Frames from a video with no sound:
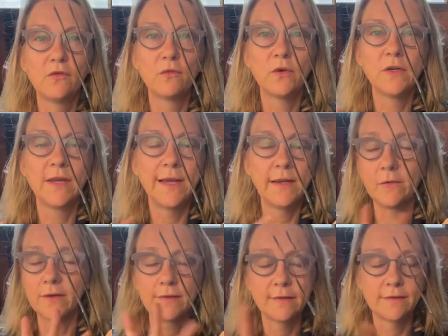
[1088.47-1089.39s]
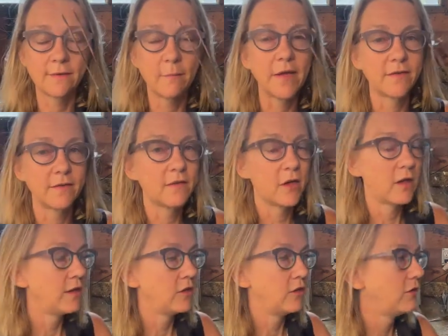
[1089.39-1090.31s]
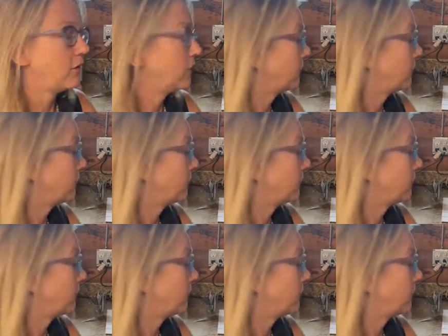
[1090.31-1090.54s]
would, anyways, it's a mess. You don't